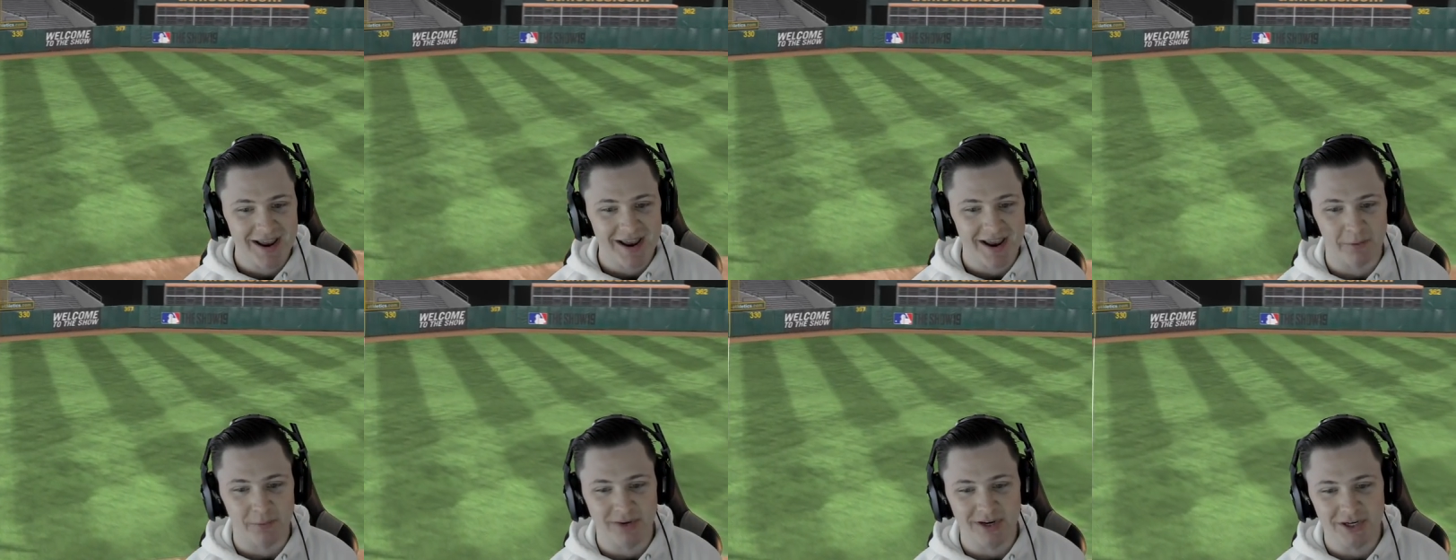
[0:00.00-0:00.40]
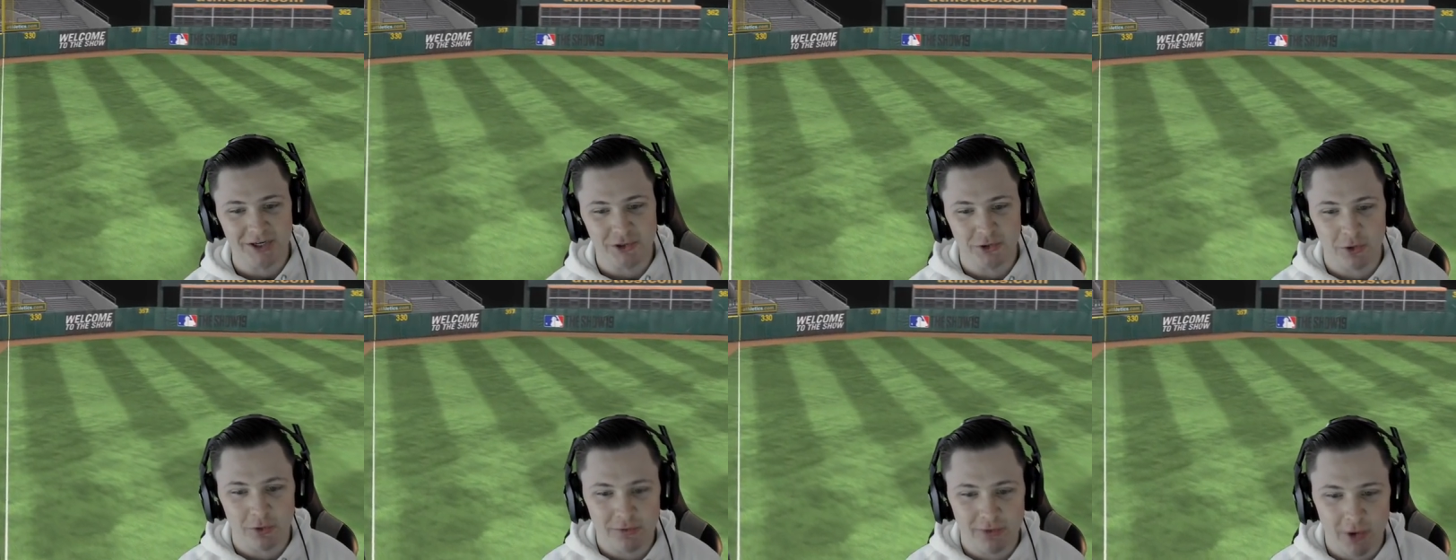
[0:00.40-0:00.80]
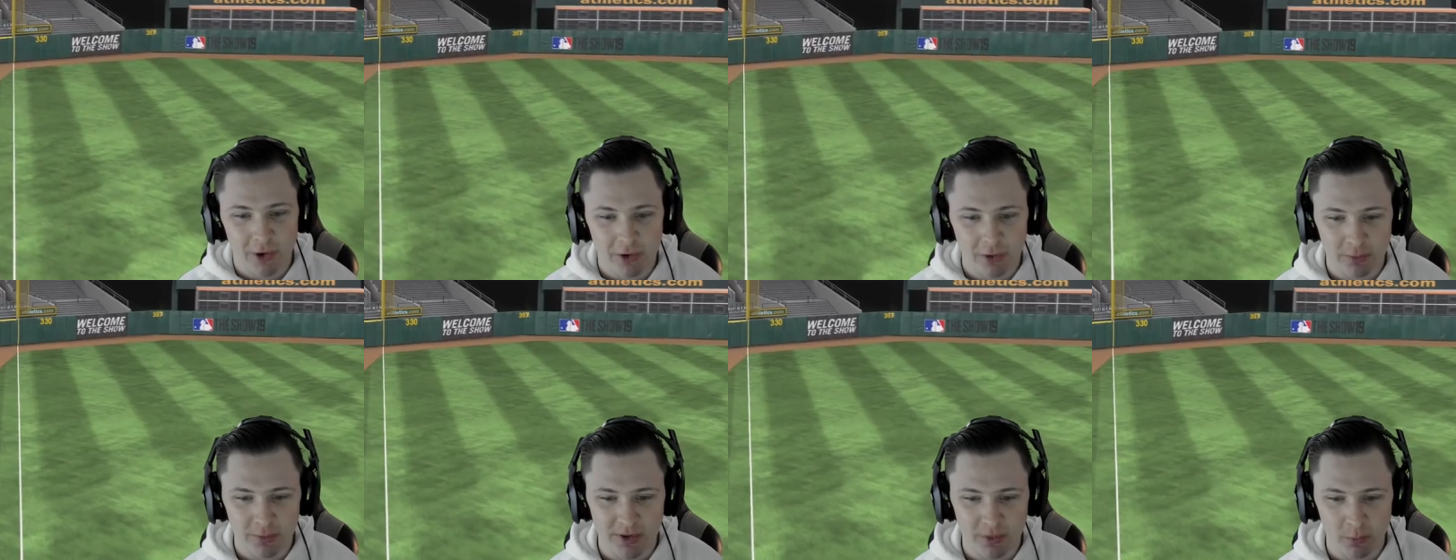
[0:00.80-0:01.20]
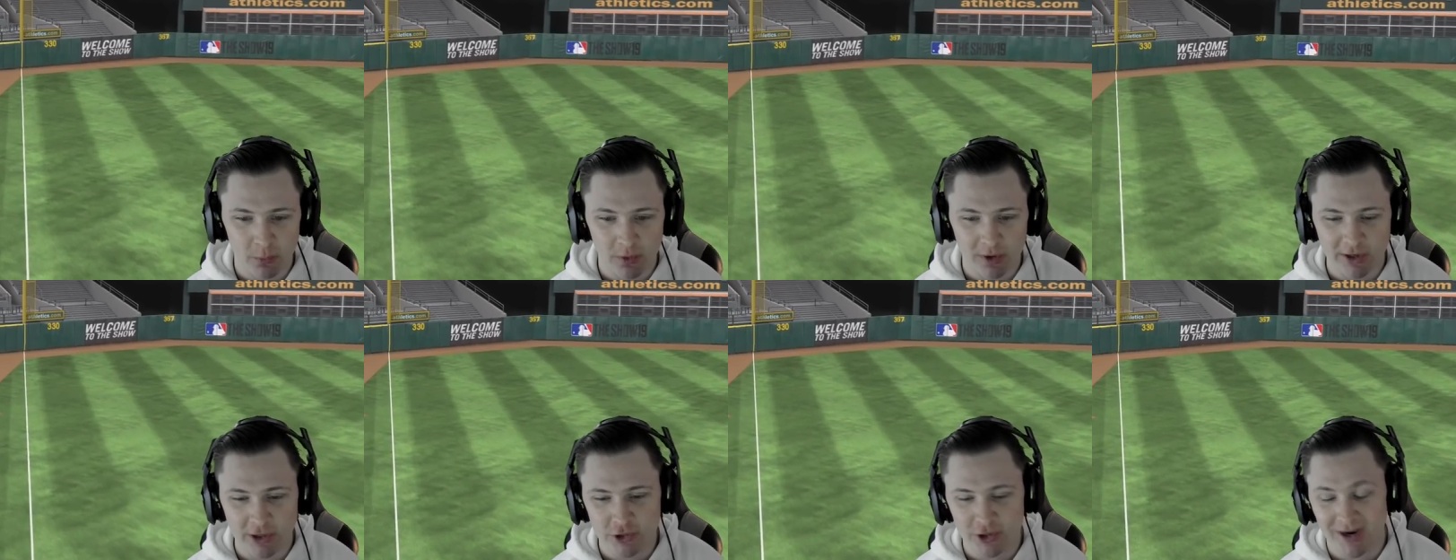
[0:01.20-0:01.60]
And we drove it all the way to the
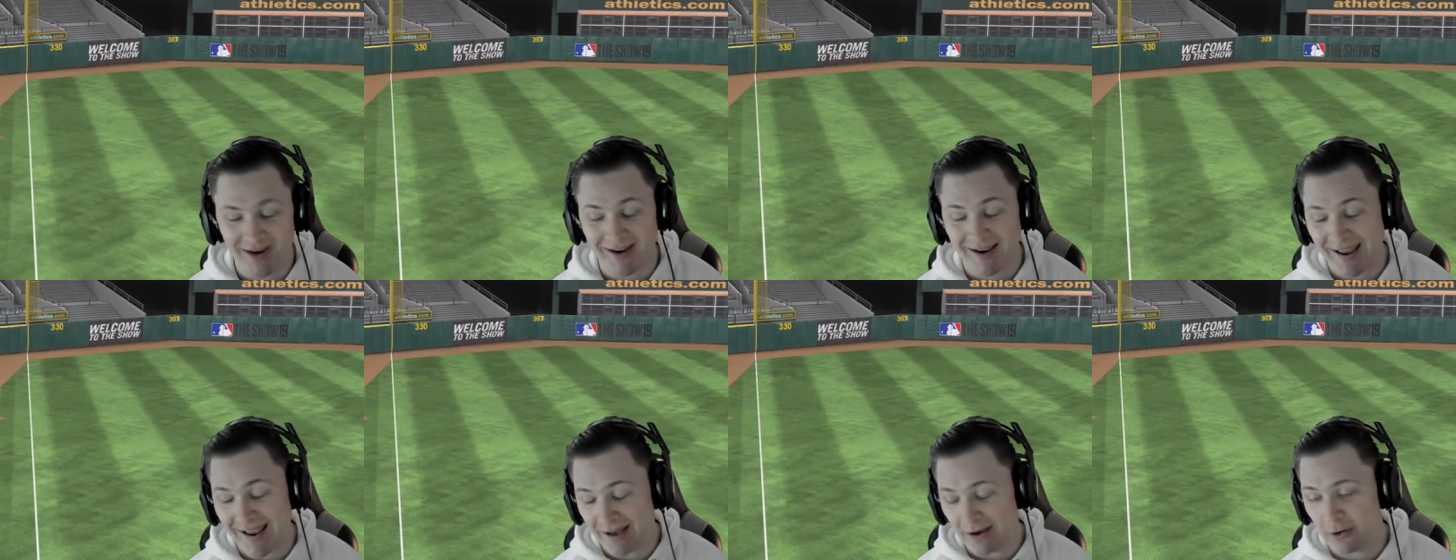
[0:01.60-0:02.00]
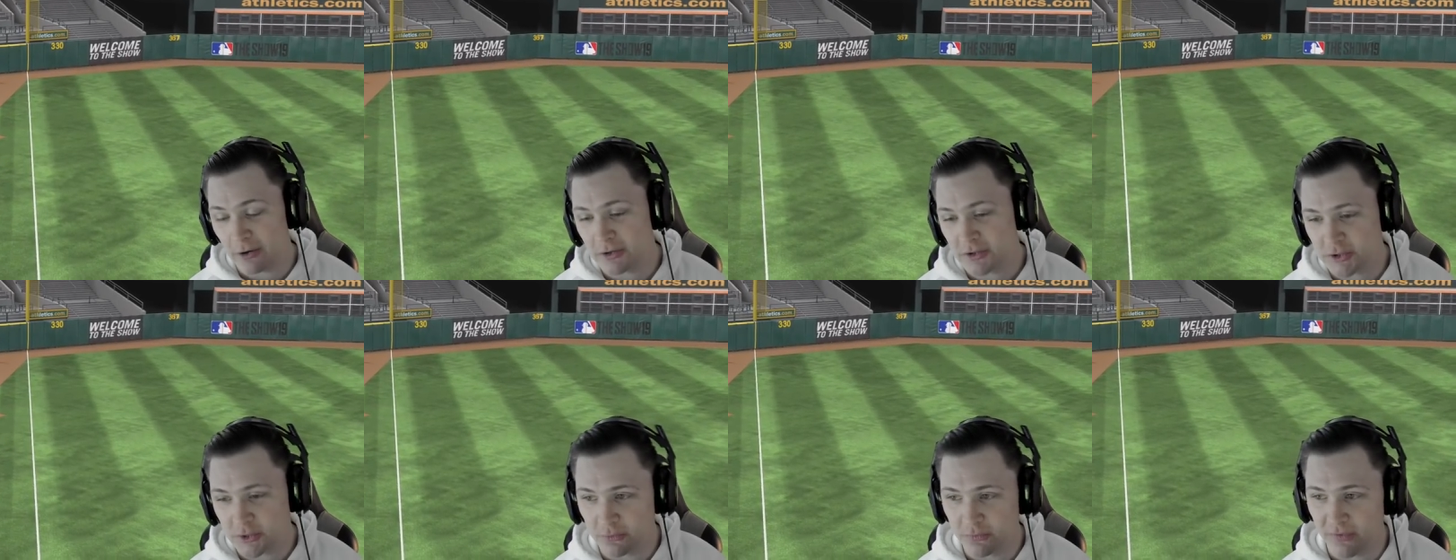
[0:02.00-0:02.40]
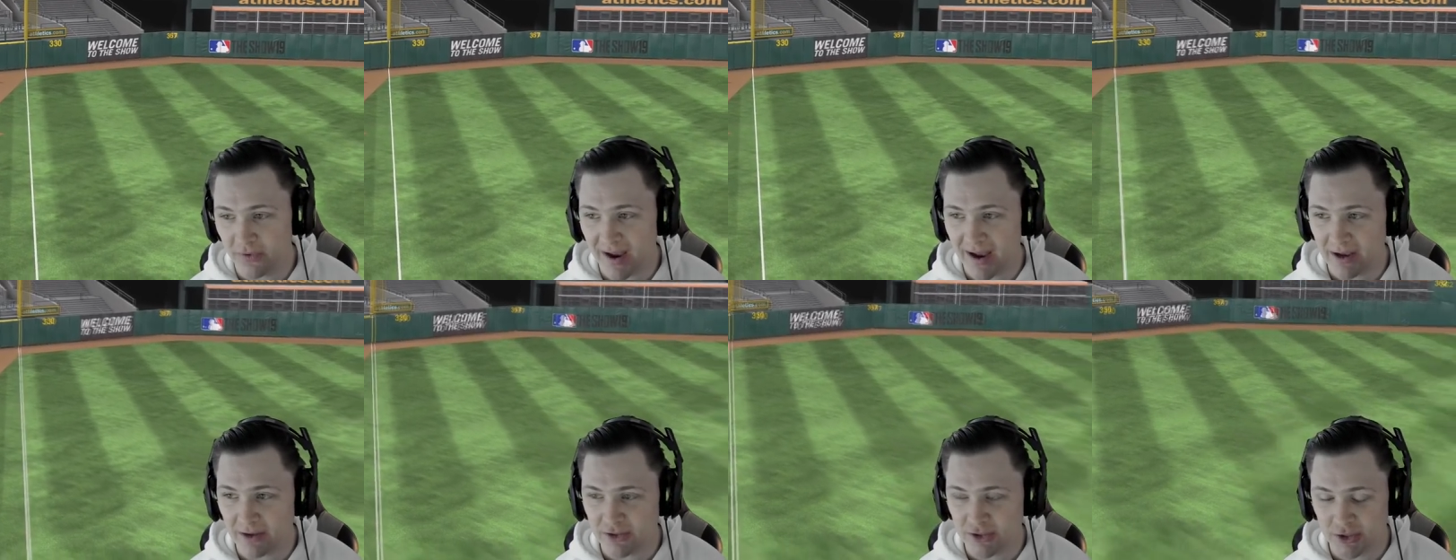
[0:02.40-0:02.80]
warning track and also foul.